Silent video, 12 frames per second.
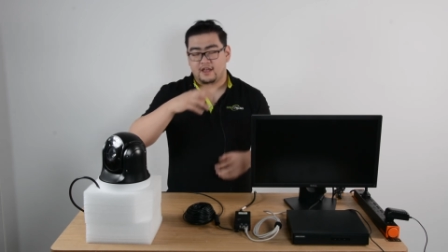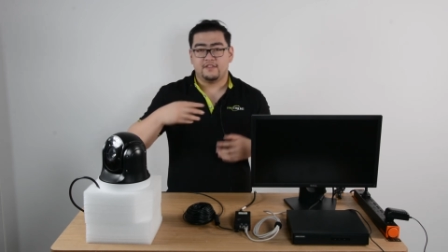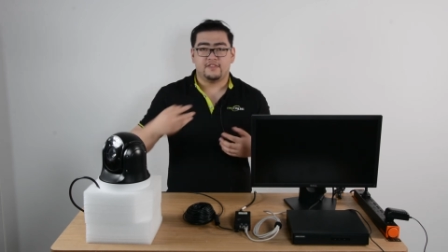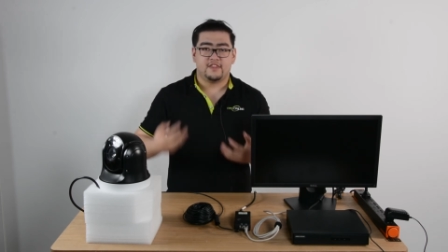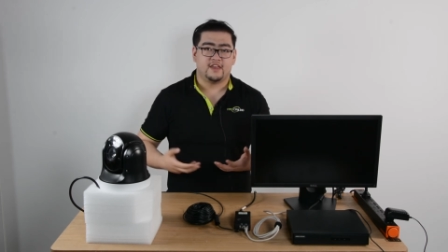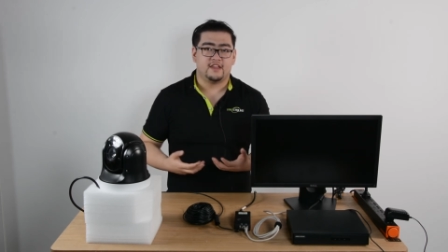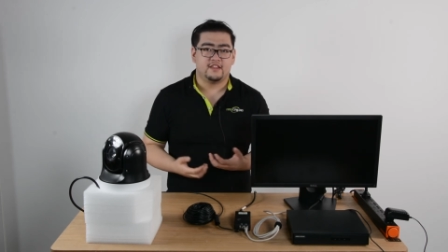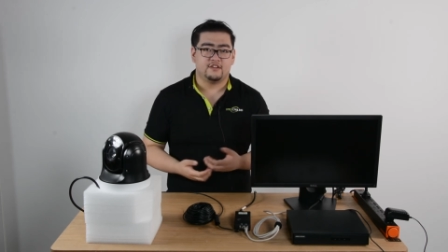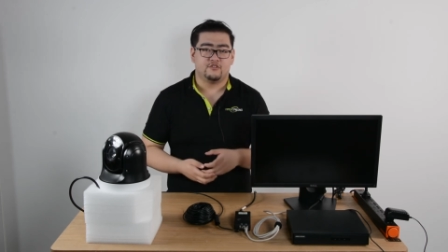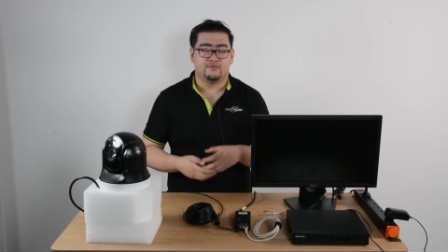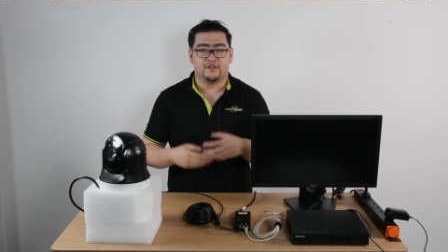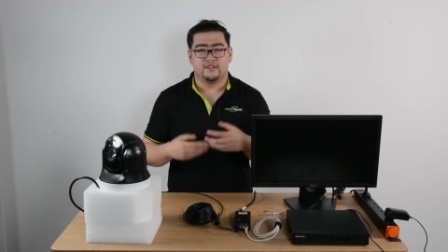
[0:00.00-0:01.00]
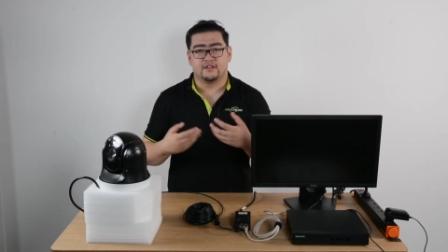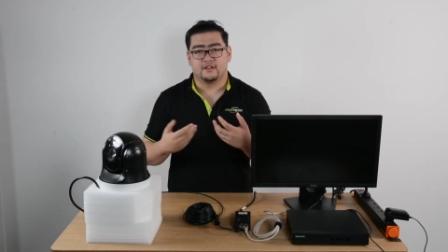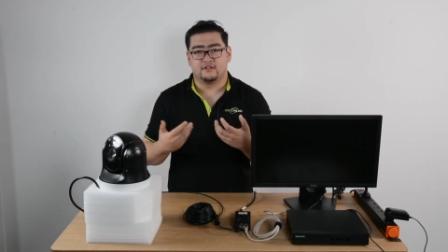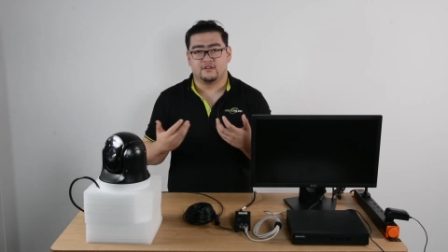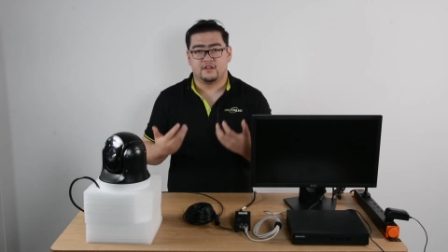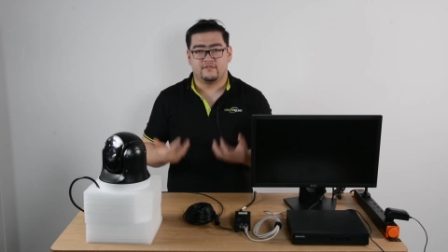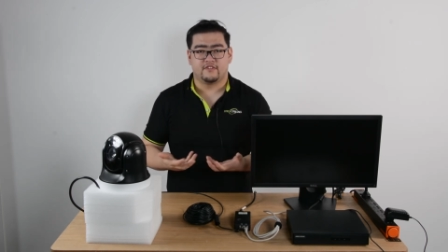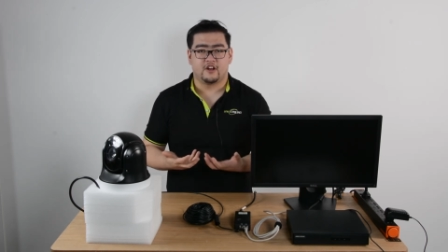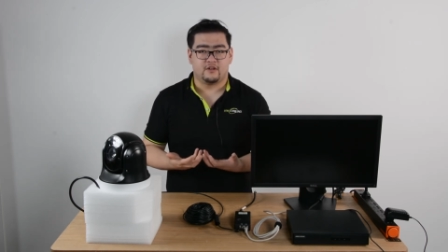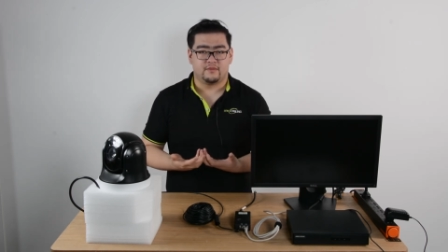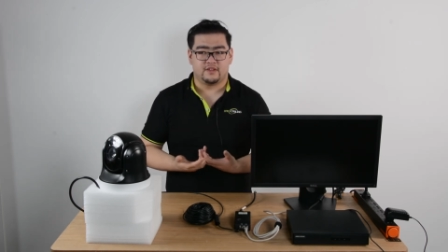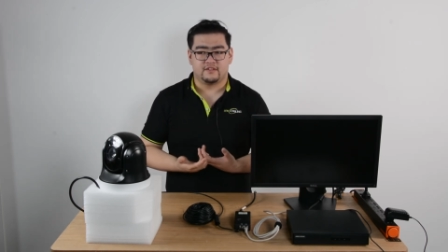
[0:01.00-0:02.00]
and then it will be the
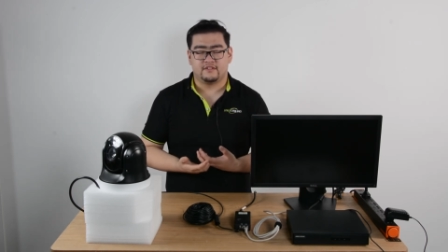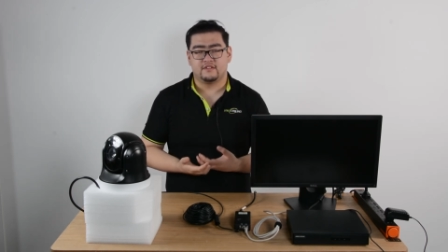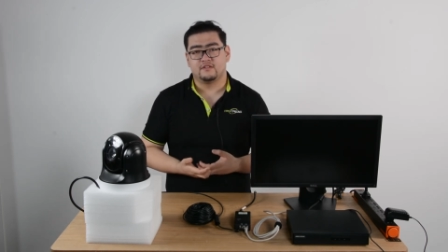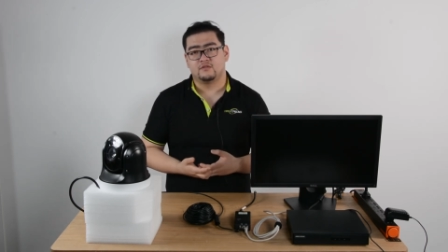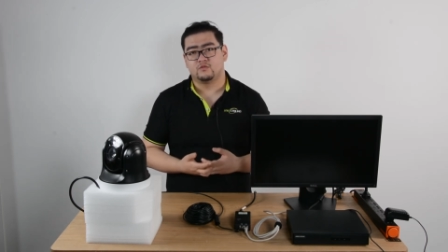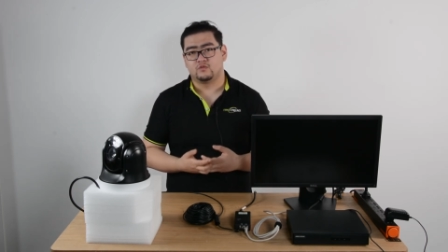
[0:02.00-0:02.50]
environment.